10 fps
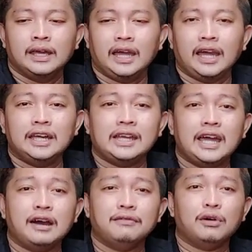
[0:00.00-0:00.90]
and I
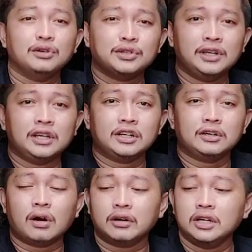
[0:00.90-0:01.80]
have also here
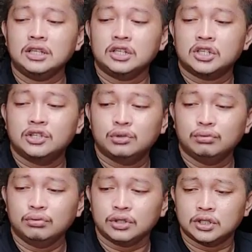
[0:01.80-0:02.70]
orange
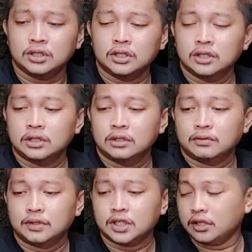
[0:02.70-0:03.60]
juice,
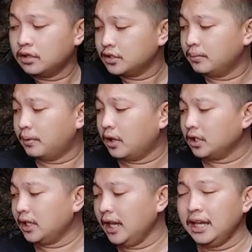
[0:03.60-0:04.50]
which I also bought,
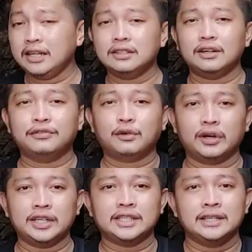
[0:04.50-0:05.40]
and of
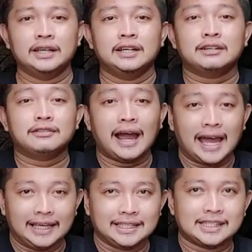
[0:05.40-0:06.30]
course
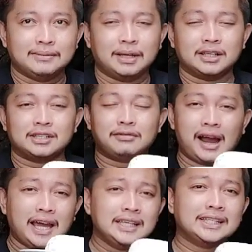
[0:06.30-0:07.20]
rice, because
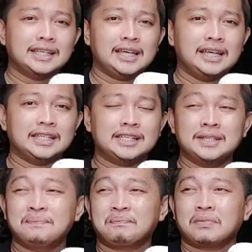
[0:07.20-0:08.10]
rice is
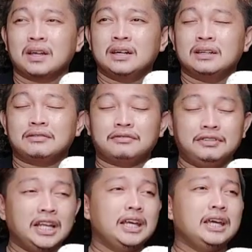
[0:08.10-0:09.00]

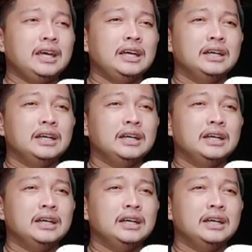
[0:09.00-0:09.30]
really